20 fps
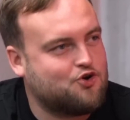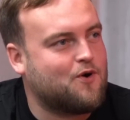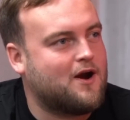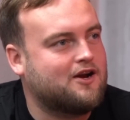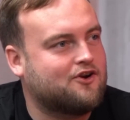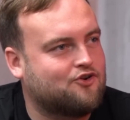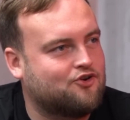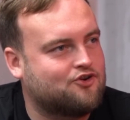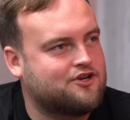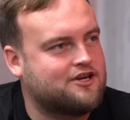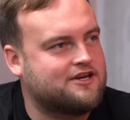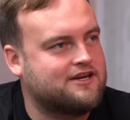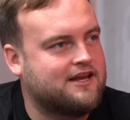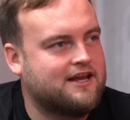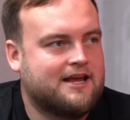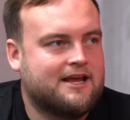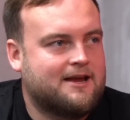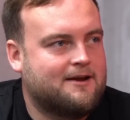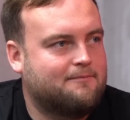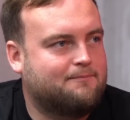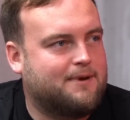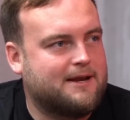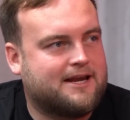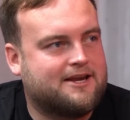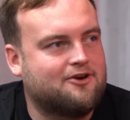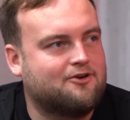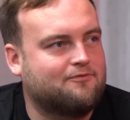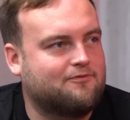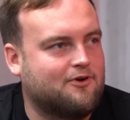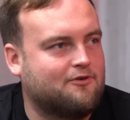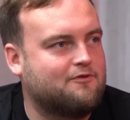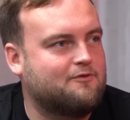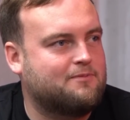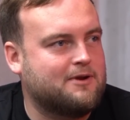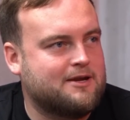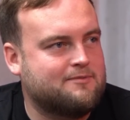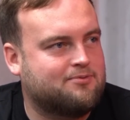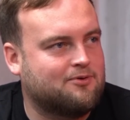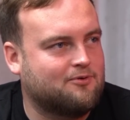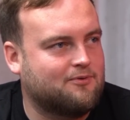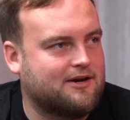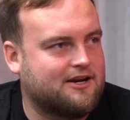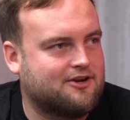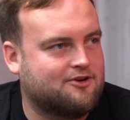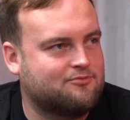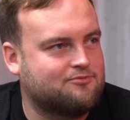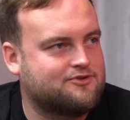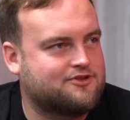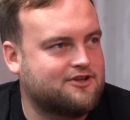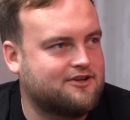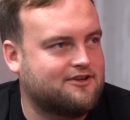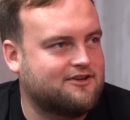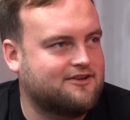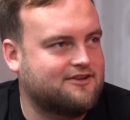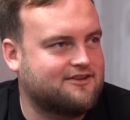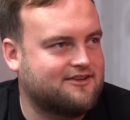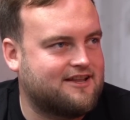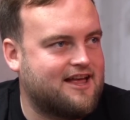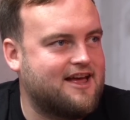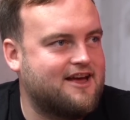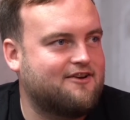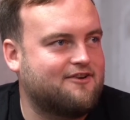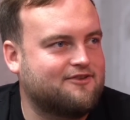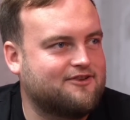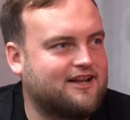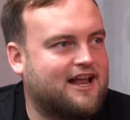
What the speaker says: quite good in picking up other people when it comes to their